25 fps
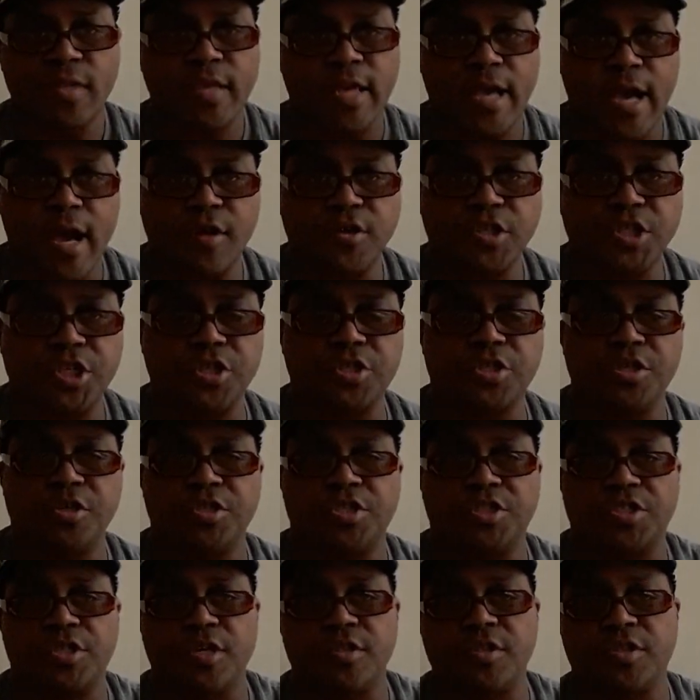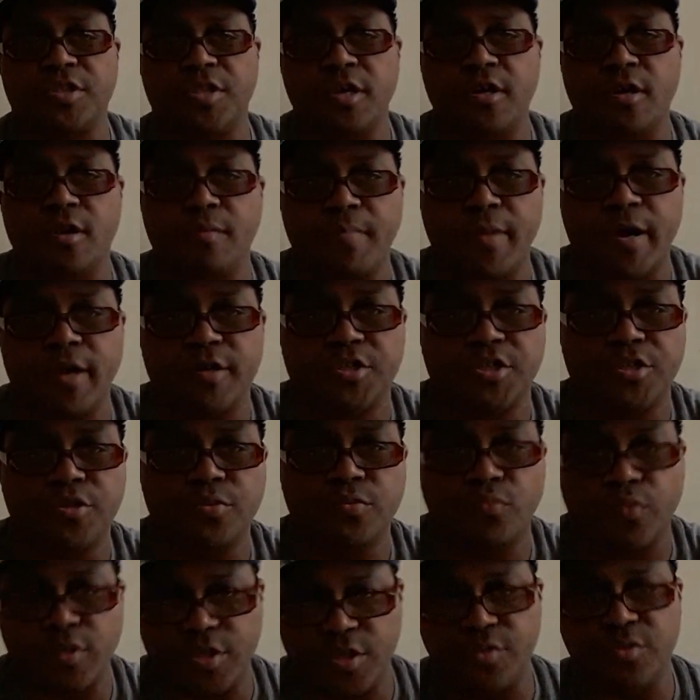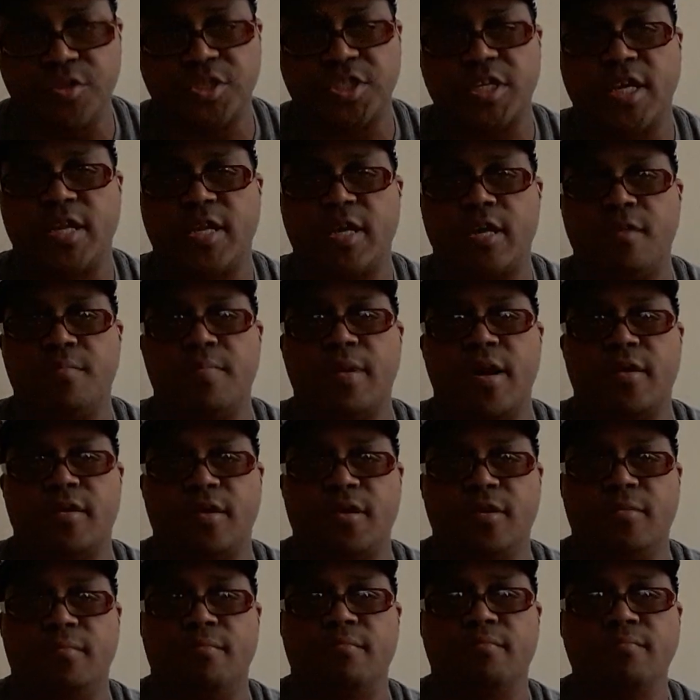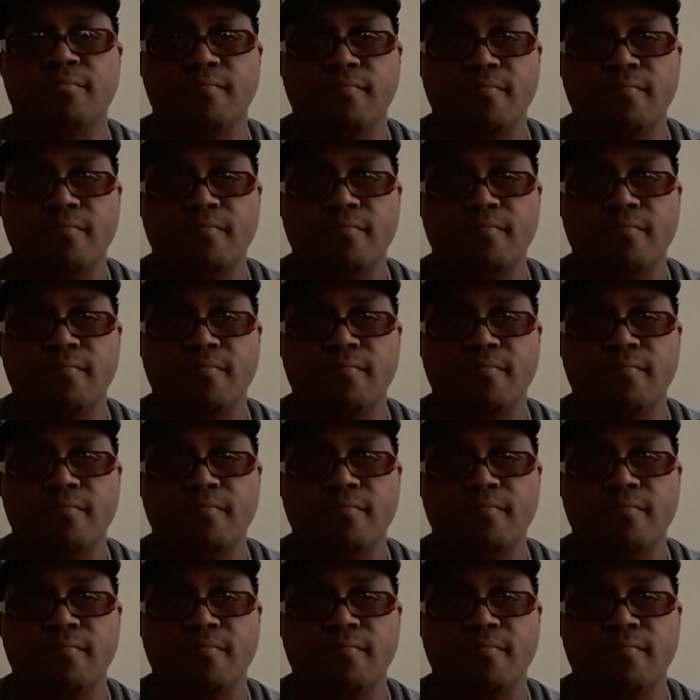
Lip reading: How should your son think about you when you say that about him?